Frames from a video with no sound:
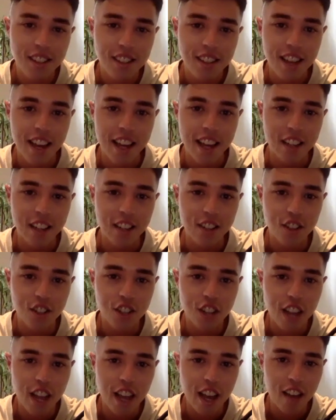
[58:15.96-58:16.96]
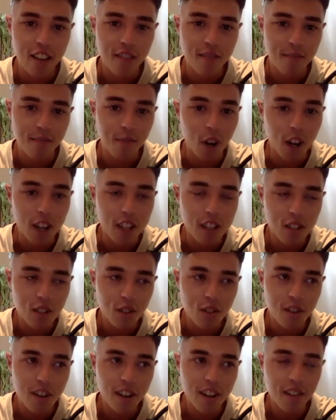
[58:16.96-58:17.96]
and share my
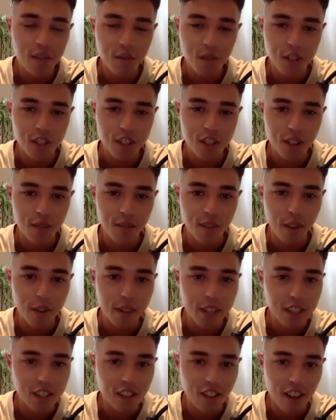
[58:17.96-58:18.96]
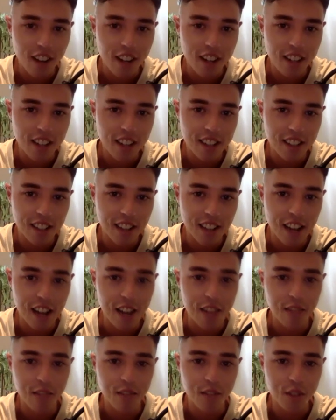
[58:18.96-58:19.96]
story, which I'm excited to
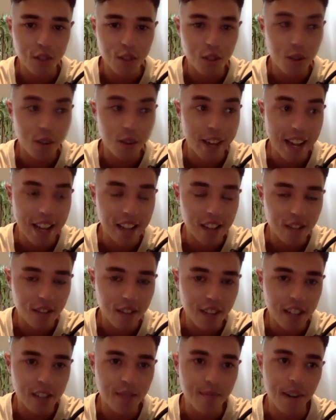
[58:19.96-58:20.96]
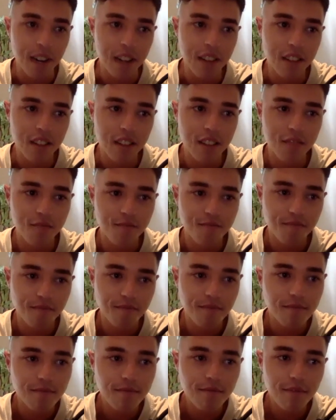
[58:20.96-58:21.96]
start doing as of next month.
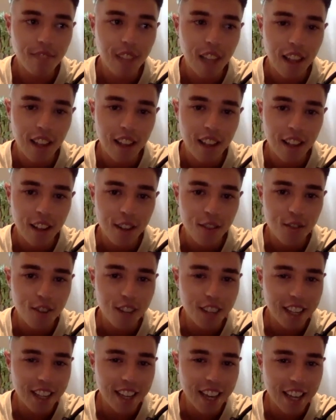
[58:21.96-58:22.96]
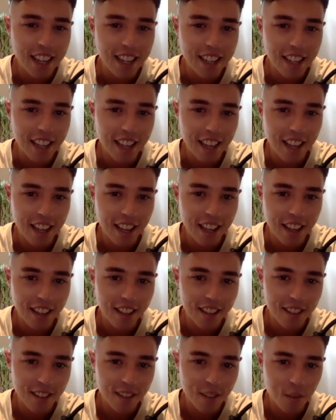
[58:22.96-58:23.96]
Really keen to hear
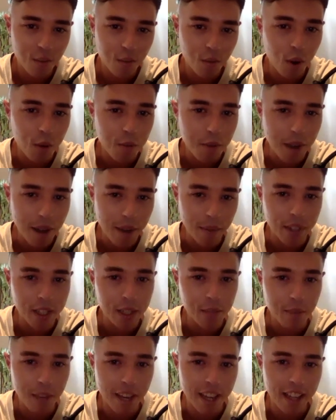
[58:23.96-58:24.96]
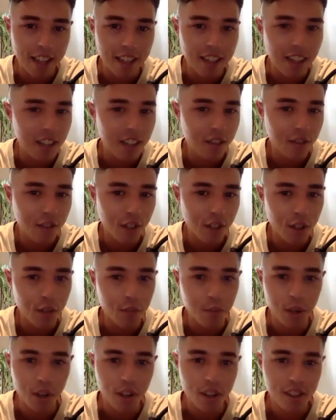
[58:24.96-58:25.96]
what public speaking does for you
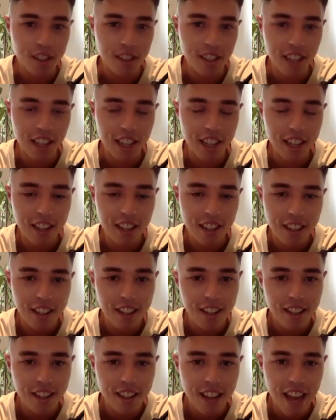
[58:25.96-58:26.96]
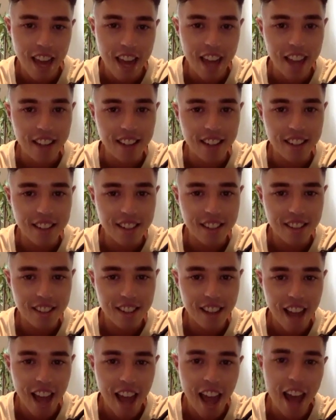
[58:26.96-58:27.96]
personally, and
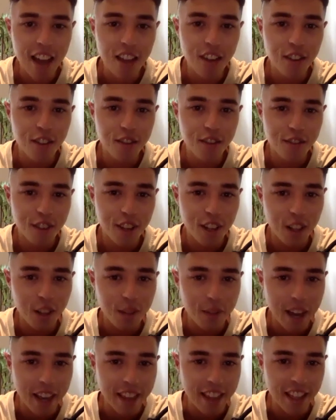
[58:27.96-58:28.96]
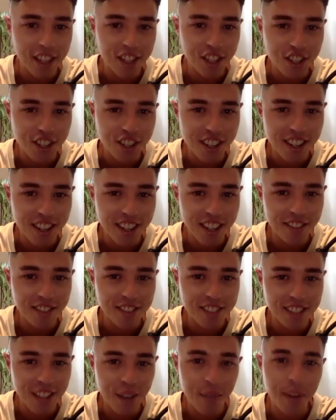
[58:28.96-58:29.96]
how you feel about that journey of
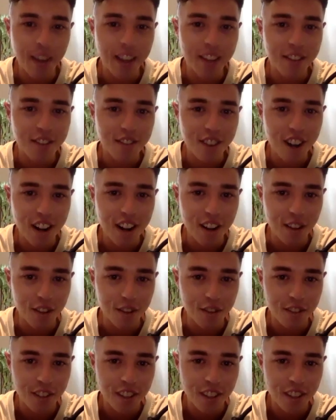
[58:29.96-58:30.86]
stepping in front of,